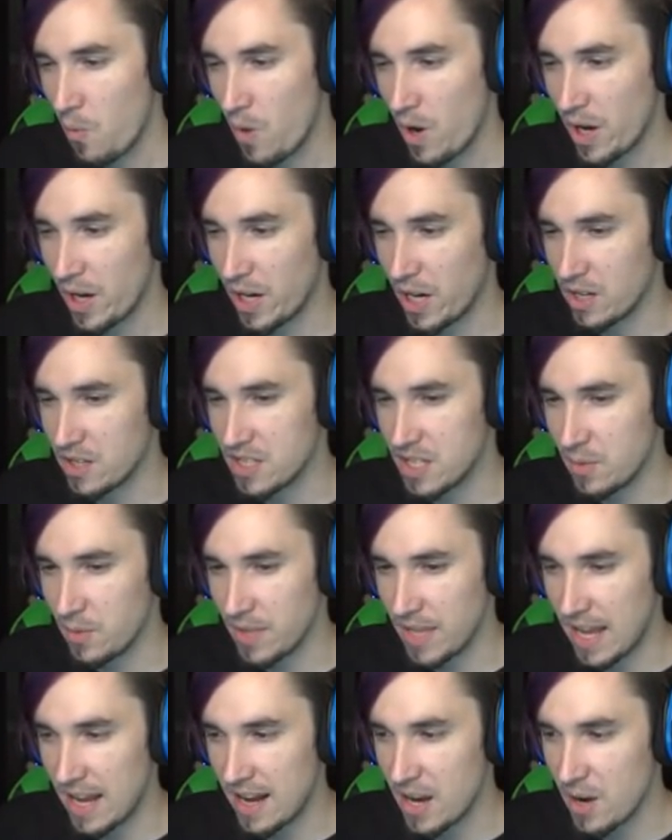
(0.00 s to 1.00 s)
We're gonna go see
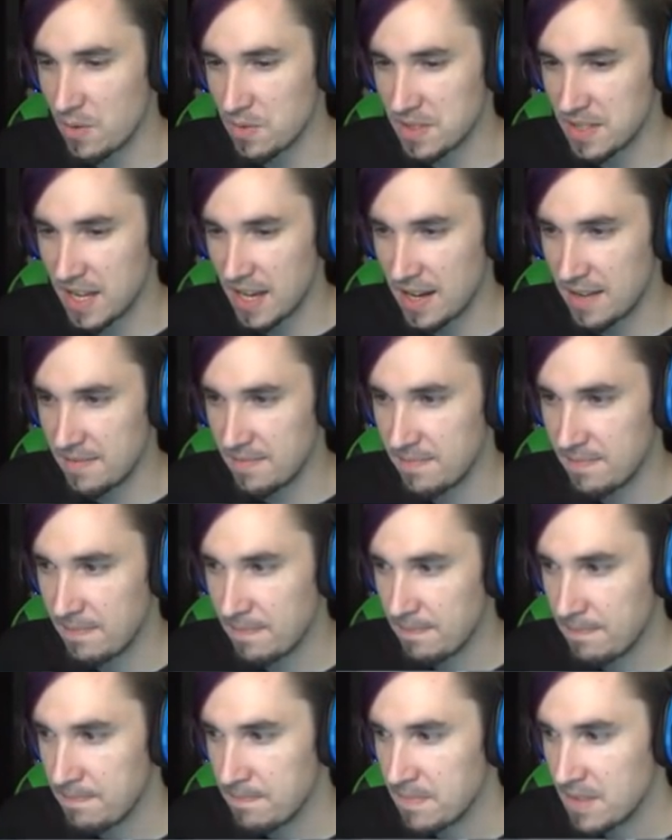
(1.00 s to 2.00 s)
what that note said.
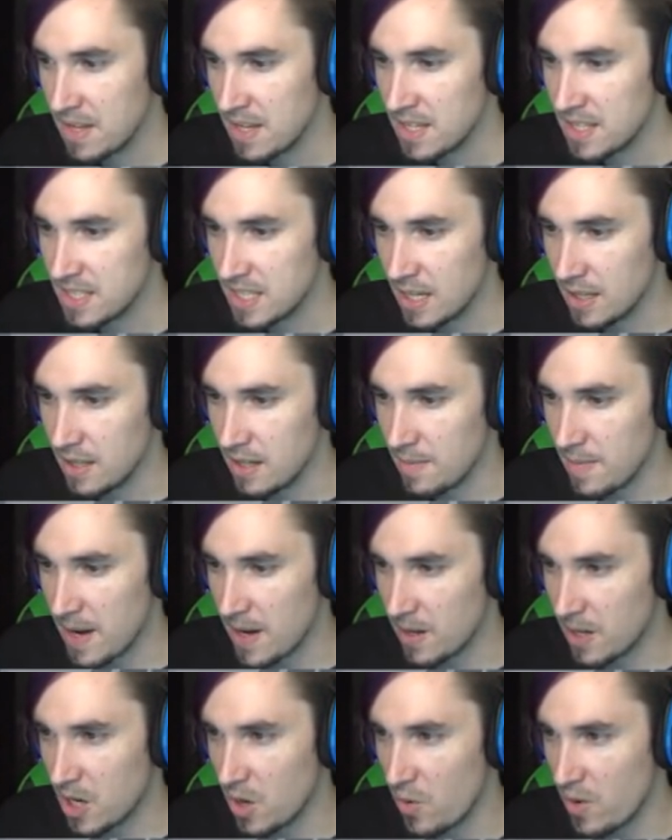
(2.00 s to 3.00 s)
Something
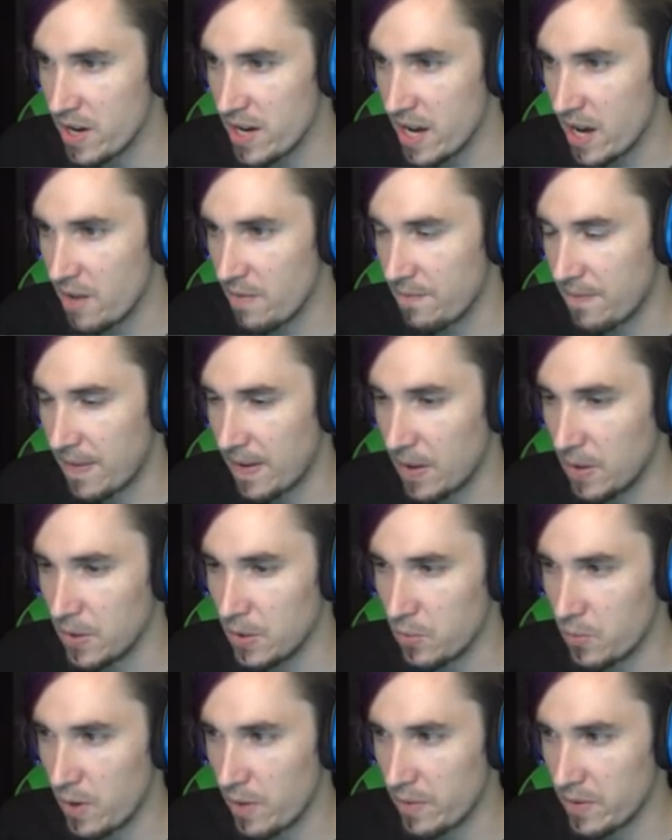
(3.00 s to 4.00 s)
about going down, follow
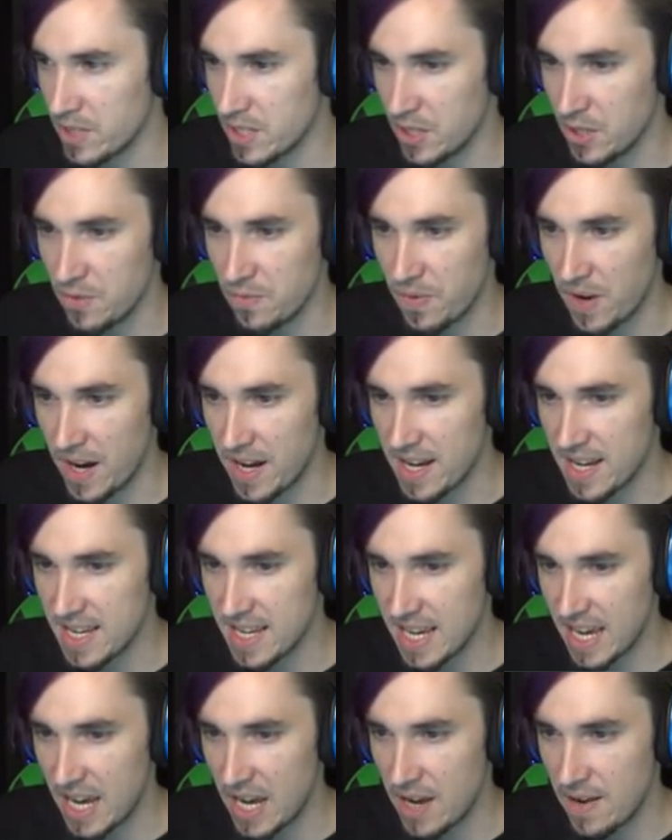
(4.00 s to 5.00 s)
the river till you find a
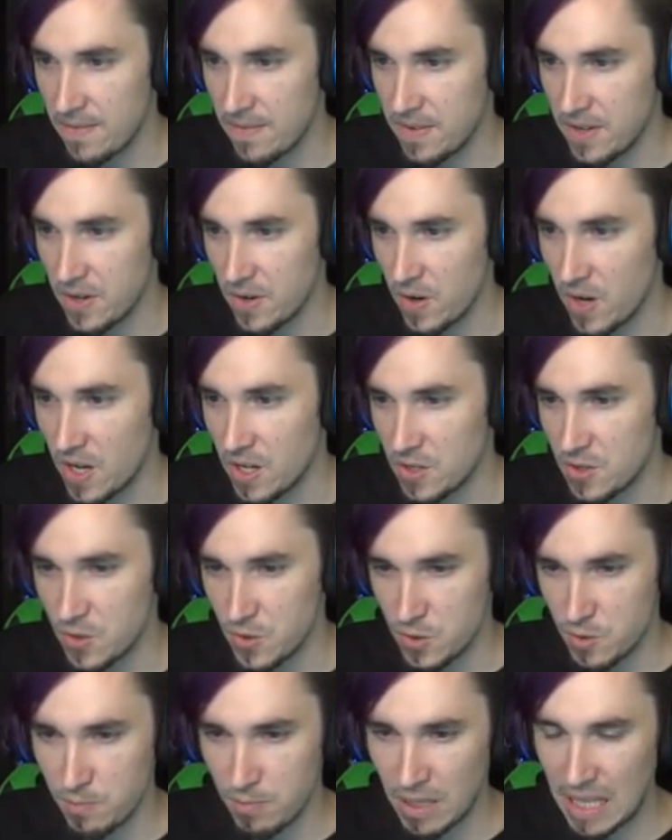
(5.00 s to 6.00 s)
cave near
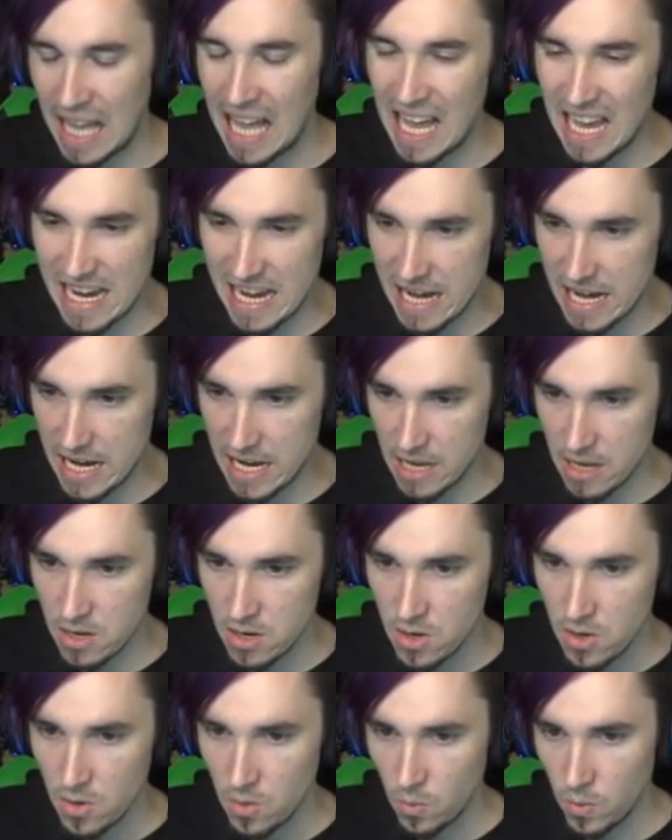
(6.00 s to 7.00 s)
Hunter's Blind
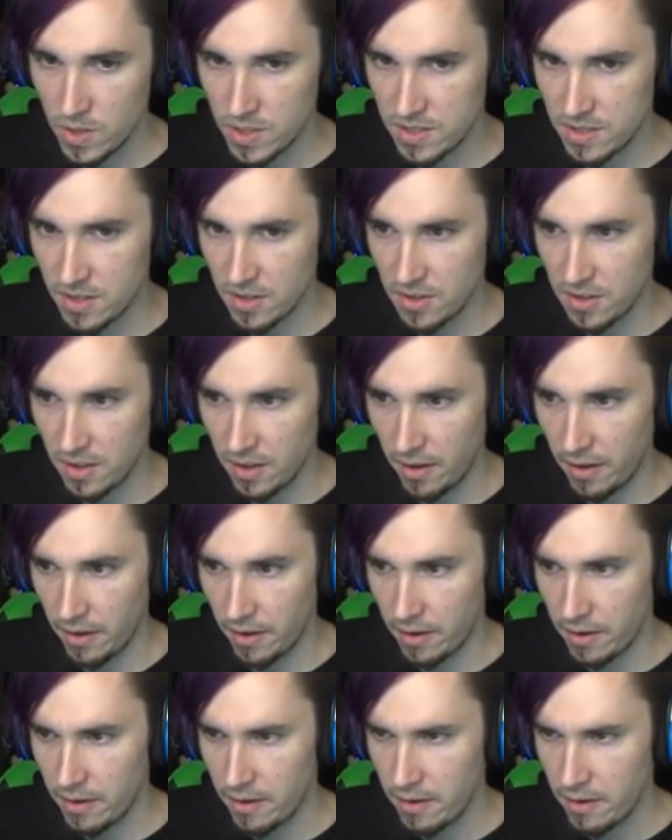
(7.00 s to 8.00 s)
was the
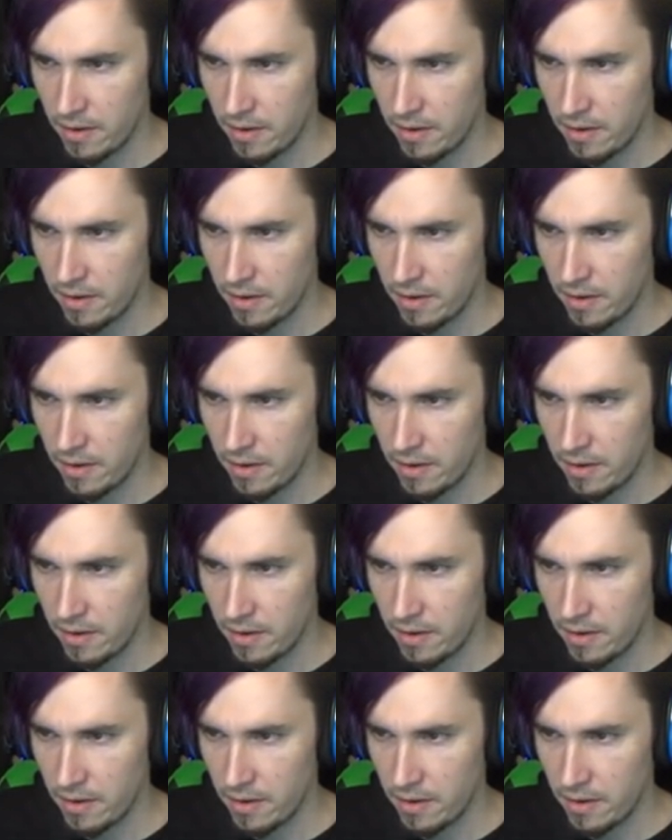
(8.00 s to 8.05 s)
thing.